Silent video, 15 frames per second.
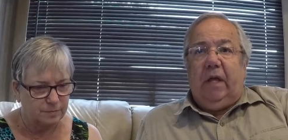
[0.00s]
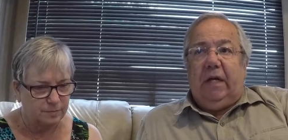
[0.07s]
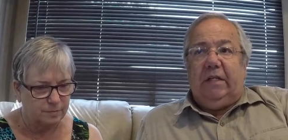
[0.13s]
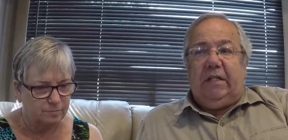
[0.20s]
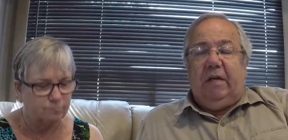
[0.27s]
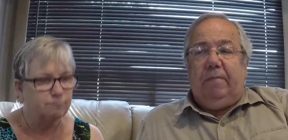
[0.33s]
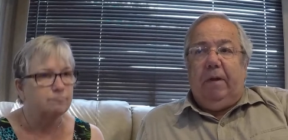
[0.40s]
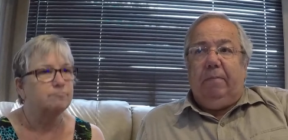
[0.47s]
Speaker 1: I
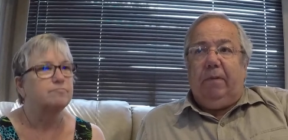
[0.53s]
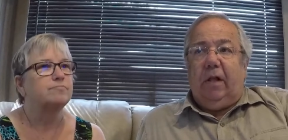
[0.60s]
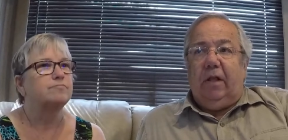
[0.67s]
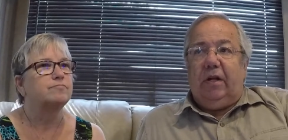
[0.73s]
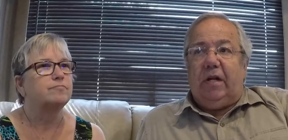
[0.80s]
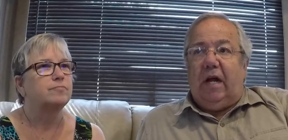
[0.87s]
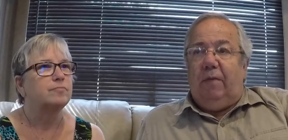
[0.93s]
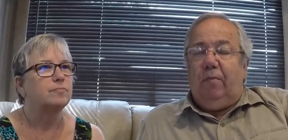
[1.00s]
see people all
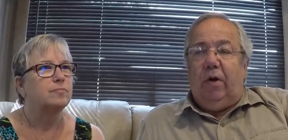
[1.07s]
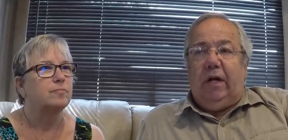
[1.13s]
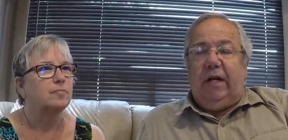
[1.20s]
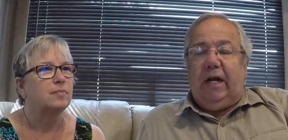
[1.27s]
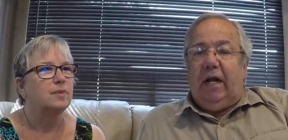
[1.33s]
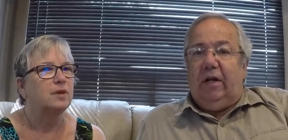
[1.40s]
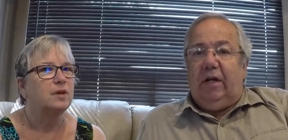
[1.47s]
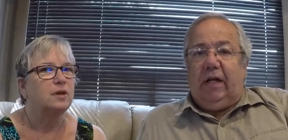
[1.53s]
the time running
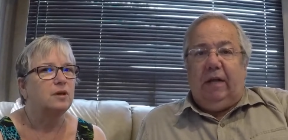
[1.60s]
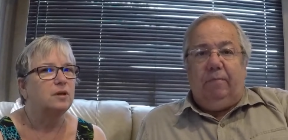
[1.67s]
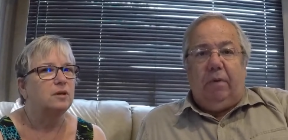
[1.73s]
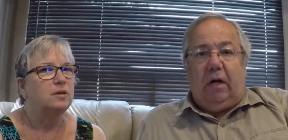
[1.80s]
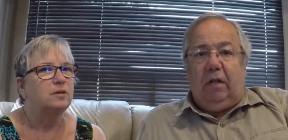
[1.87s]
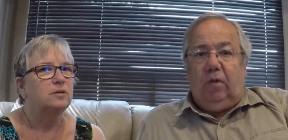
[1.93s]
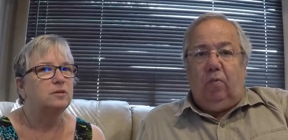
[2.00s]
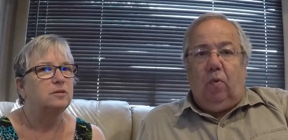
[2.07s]
down to get
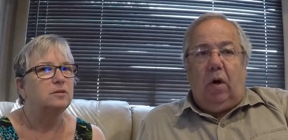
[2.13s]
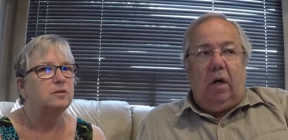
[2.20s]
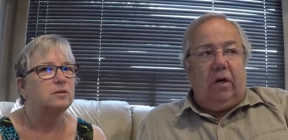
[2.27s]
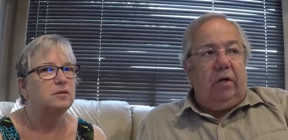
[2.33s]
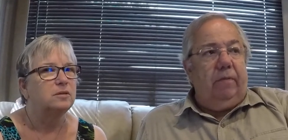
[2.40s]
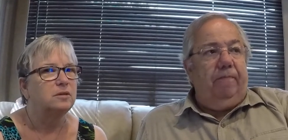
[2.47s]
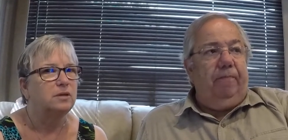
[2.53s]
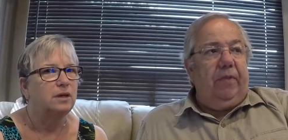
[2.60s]
bottled
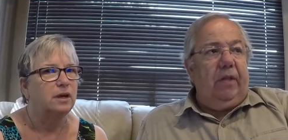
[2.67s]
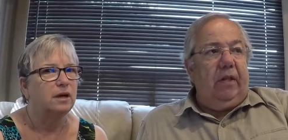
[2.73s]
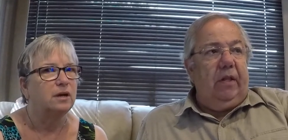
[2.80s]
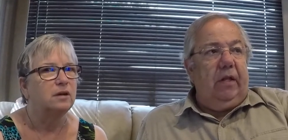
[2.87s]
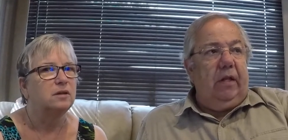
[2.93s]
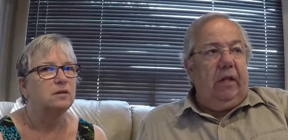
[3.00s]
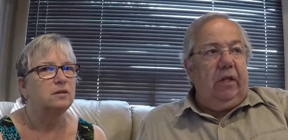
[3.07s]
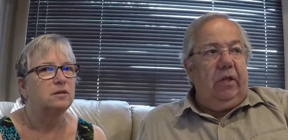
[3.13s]
water.
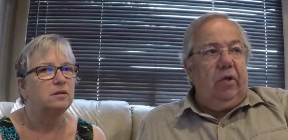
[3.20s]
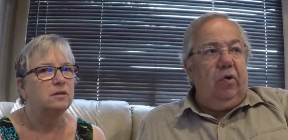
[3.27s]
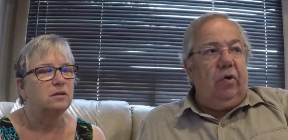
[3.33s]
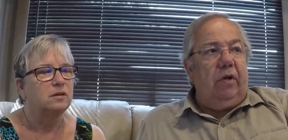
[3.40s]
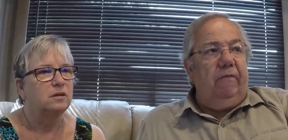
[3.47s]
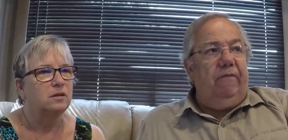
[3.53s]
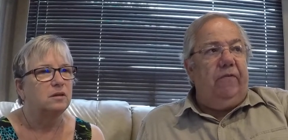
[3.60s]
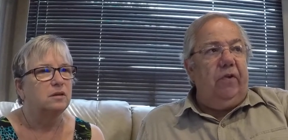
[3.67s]
Yeah. You
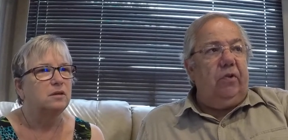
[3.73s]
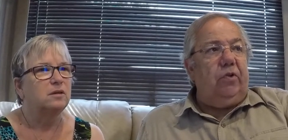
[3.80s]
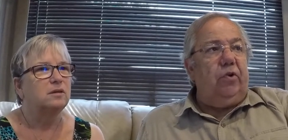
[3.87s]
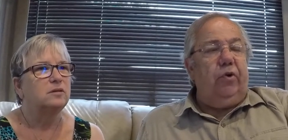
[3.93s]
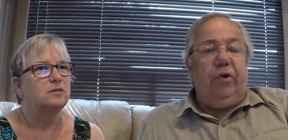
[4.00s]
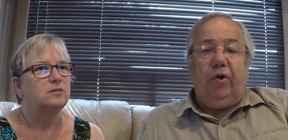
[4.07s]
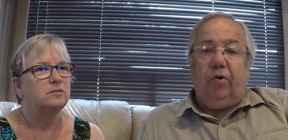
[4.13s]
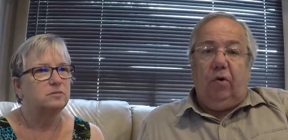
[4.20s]
can
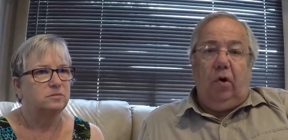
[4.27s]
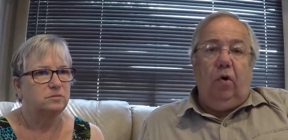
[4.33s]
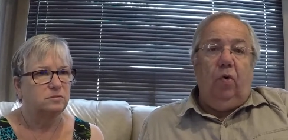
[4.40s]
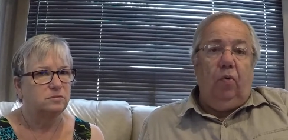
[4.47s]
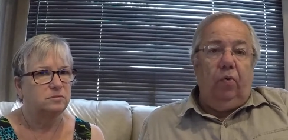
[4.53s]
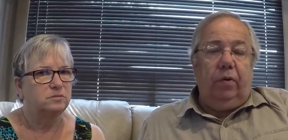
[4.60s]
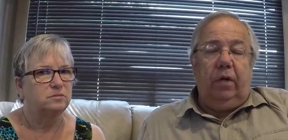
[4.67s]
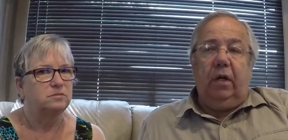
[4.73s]
filter your
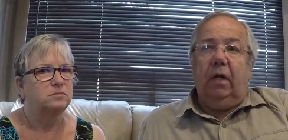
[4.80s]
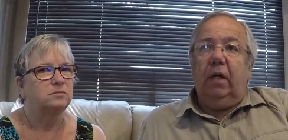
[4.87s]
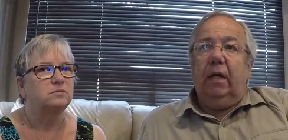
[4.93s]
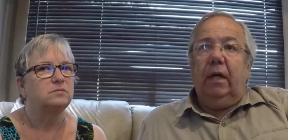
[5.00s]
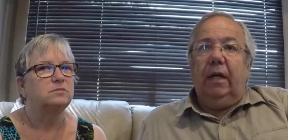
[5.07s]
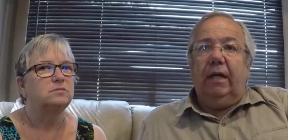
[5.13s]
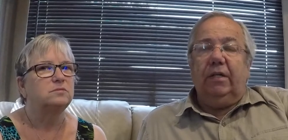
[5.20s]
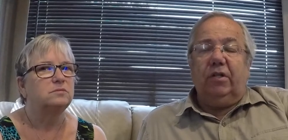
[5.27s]
own
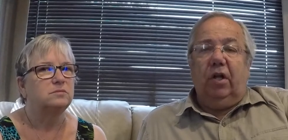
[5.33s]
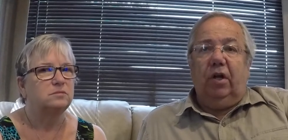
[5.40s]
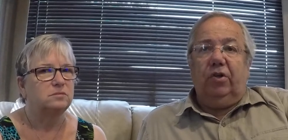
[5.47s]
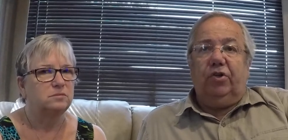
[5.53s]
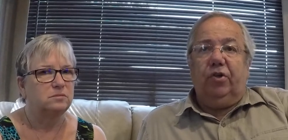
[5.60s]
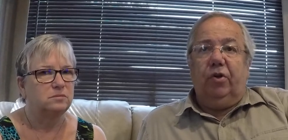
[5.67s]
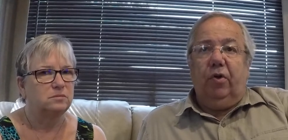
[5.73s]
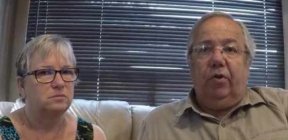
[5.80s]
as long
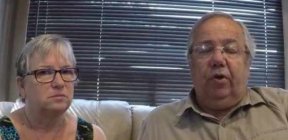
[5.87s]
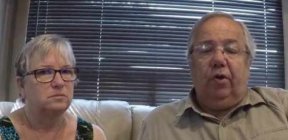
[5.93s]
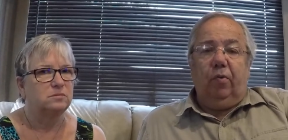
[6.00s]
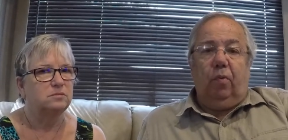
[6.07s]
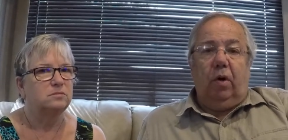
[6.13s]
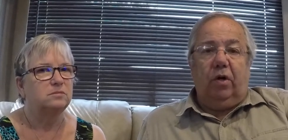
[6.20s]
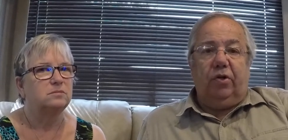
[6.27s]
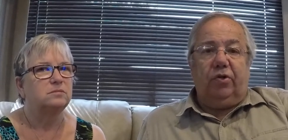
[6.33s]
as you know that your
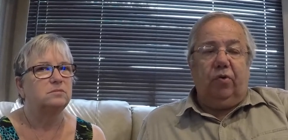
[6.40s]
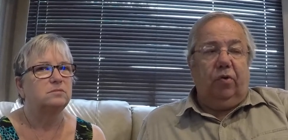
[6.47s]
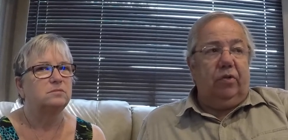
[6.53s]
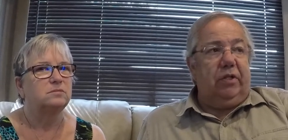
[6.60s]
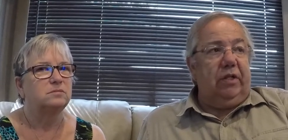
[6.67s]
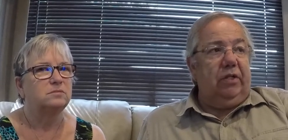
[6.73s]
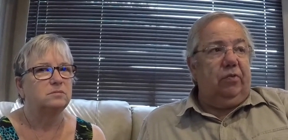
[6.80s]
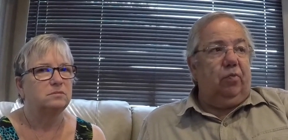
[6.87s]
water
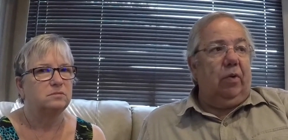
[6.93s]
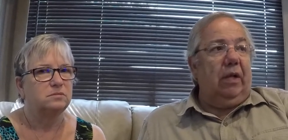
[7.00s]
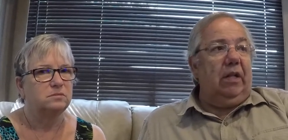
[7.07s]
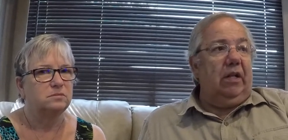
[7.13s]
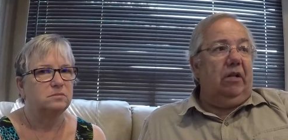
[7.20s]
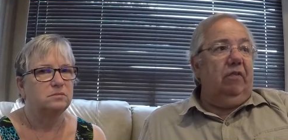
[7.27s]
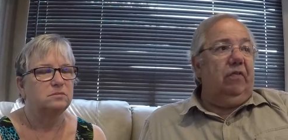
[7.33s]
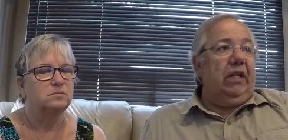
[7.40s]
source is
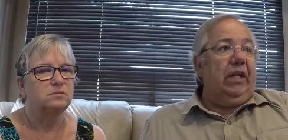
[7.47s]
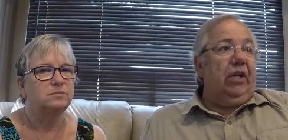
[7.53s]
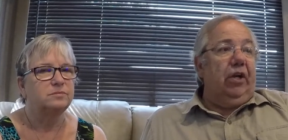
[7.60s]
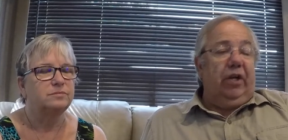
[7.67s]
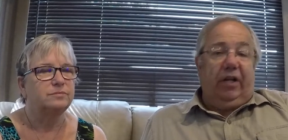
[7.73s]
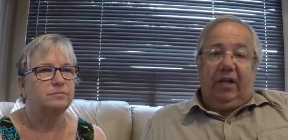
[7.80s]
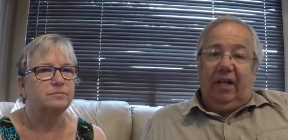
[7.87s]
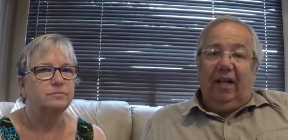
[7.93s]
relatively
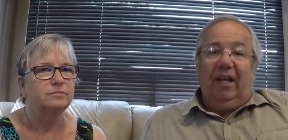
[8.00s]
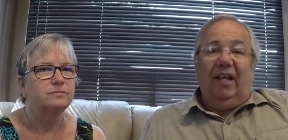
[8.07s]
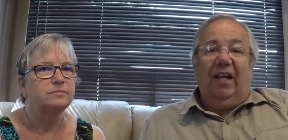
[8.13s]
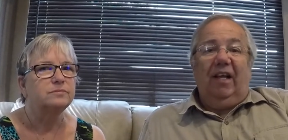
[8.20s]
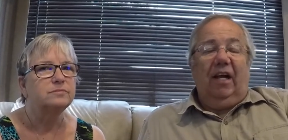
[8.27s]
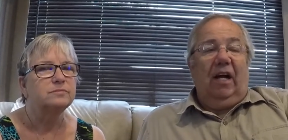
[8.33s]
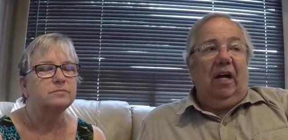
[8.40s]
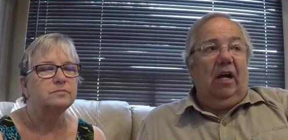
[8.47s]
good.
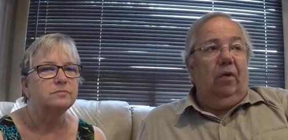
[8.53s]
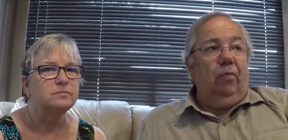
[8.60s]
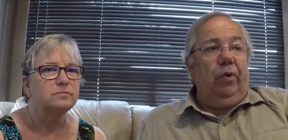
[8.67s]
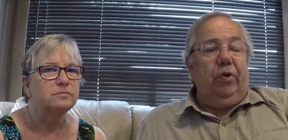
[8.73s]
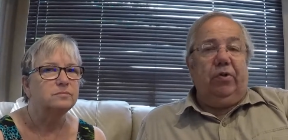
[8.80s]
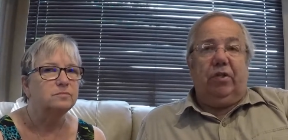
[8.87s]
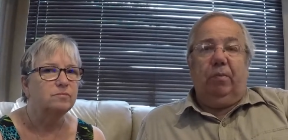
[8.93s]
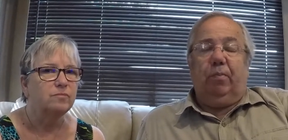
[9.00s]
Uh, we
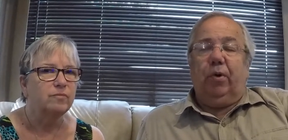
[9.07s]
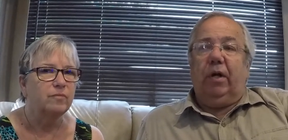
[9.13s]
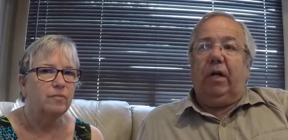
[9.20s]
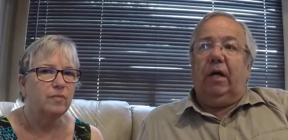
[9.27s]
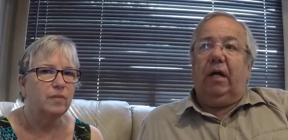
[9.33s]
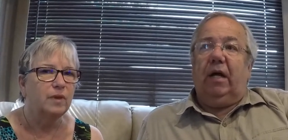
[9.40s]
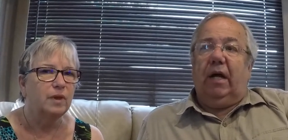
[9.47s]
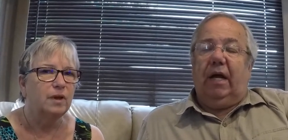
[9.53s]
use the
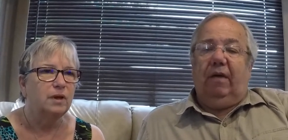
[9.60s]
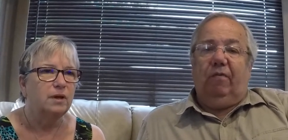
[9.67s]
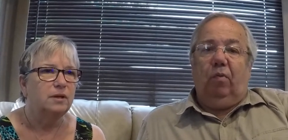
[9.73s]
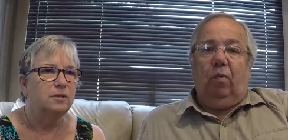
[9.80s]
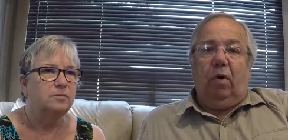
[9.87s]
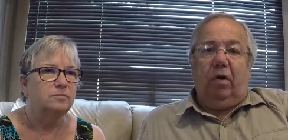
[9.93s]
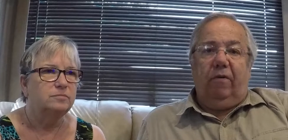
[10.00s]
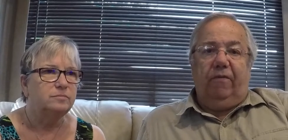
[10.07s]
Brita. I have a
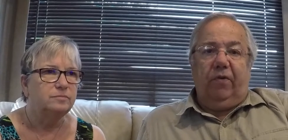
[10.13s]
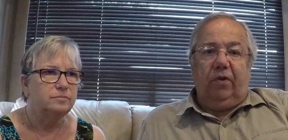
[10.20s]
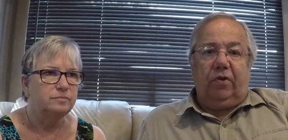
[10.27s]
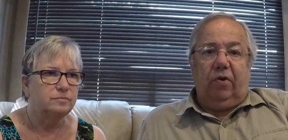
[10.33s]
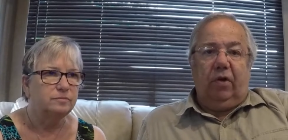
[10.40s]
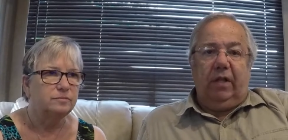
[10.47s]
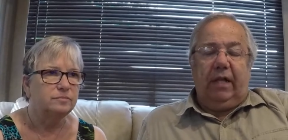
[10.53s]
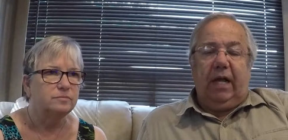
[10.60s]
water
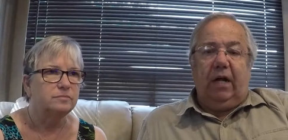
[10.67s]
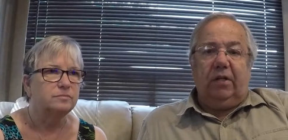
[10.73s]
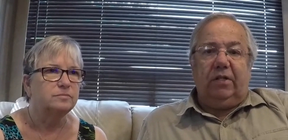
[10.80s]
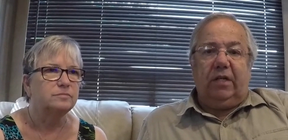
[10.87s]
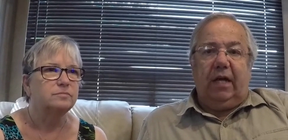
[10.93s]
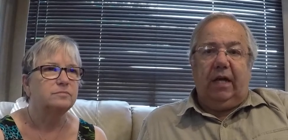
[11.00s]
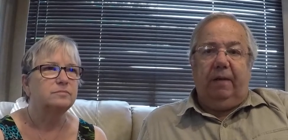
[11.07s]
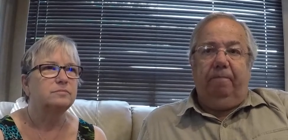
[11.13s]
filter on the
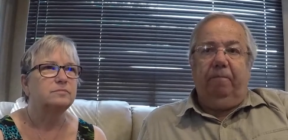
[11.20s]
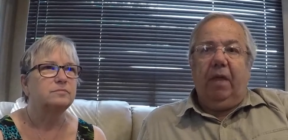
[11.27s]
outside.